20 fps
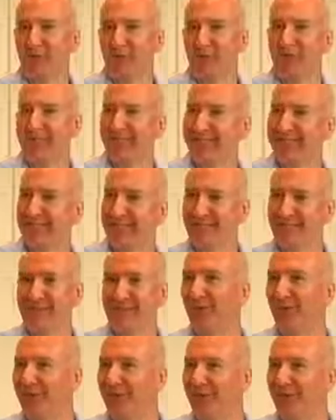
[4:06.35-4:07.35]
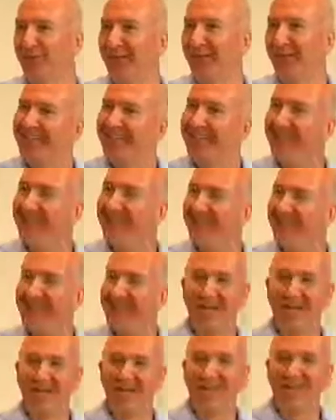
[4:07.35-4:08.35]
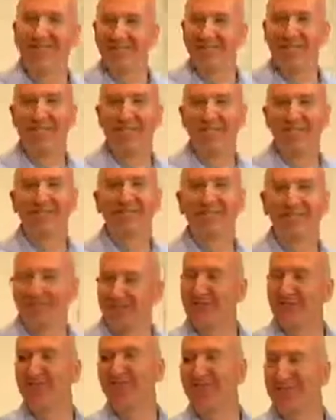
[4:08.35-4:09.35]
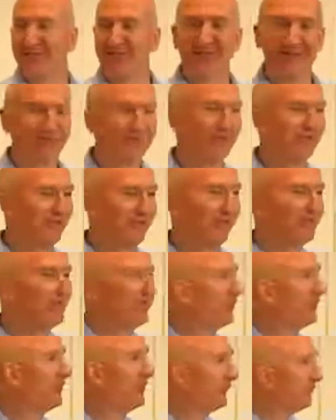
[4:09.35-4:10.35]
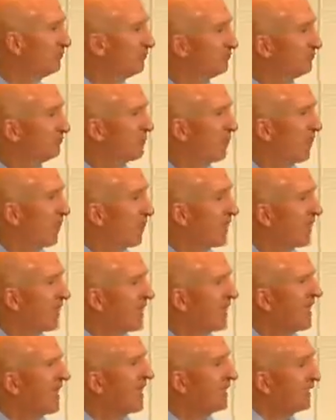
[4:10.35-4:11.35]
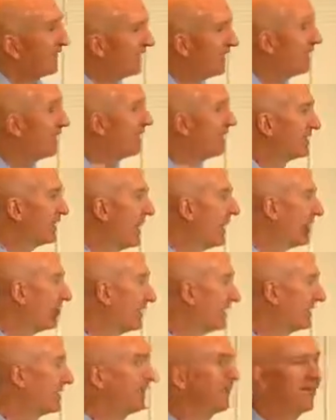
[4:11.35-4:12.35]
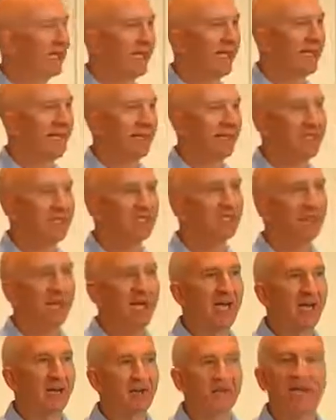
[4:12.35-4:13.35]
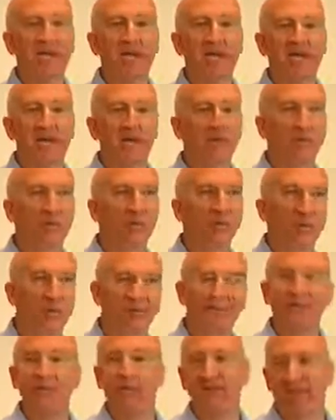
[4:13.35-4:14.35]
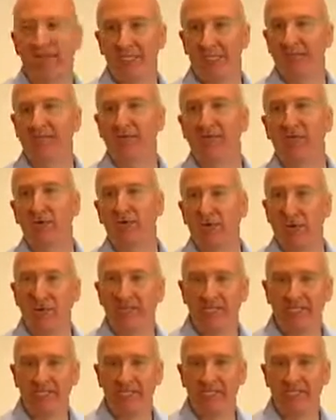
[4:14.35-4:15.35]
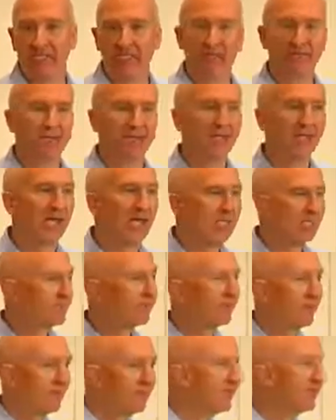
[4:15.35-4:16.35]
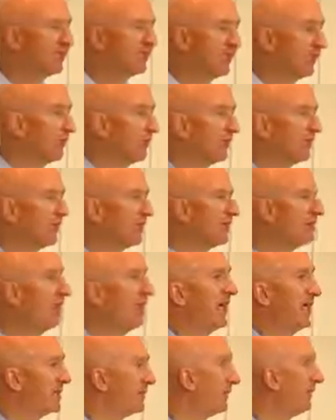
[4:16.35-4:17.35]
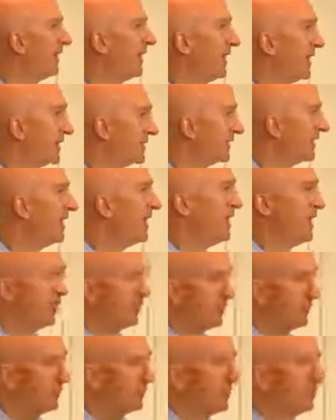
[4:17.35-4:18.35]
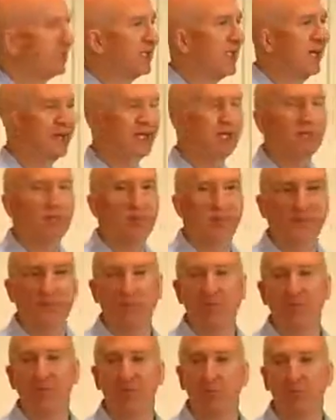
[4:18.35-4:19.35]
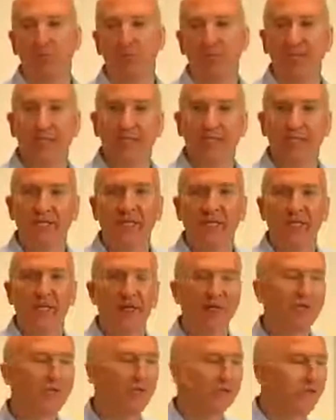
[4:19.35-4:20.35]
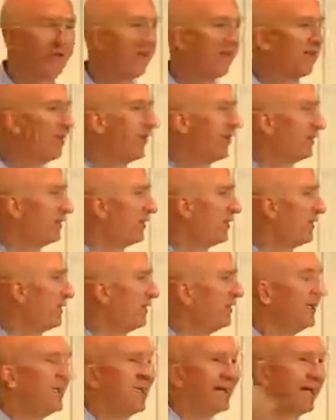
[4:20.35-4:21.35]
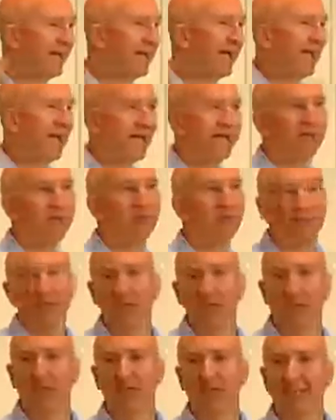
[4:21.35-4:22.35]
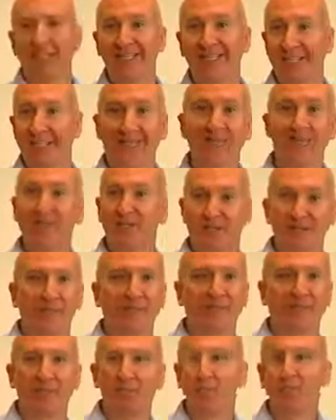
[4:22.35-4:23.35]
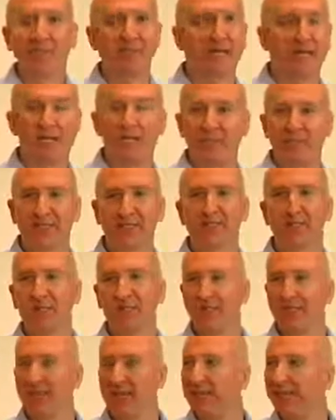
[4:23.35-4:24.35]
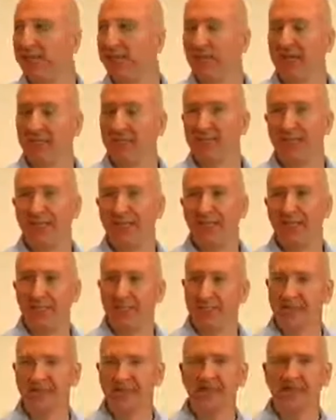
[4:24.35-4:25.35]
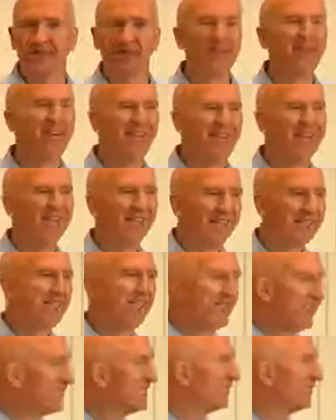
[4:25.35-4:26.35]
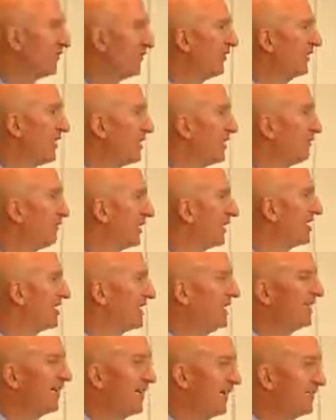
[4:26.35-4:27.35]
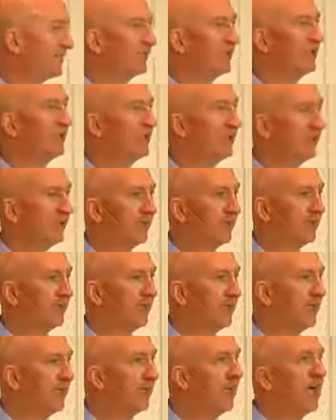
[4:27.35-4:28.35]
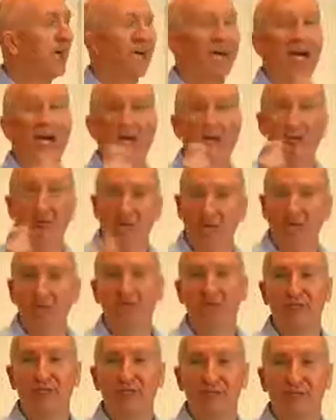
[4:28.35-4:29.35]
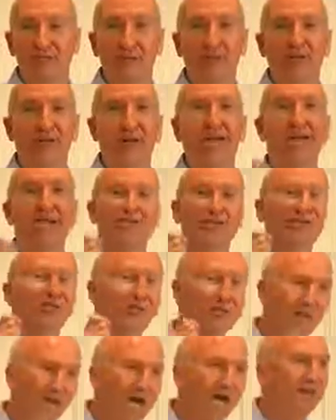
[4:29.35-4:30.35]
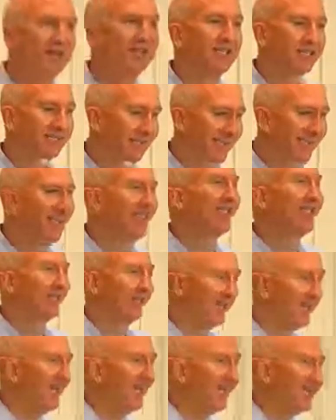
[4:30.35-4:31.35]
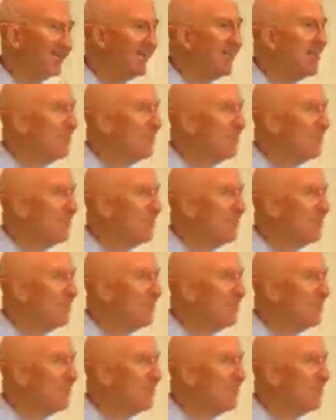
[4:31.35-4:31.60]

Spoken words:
the organization you work for, because I'm going to assume that most of you do. And I think the topic today is about what's best for our organization, not necessarily what's best for us. We were just talking about the book a minute ago. You might think, well, yeah, he wrote a book. He likes to write. This policy and procedure documentation stuff, that's easy for him because he likes to do it. I promise you, I do not like to write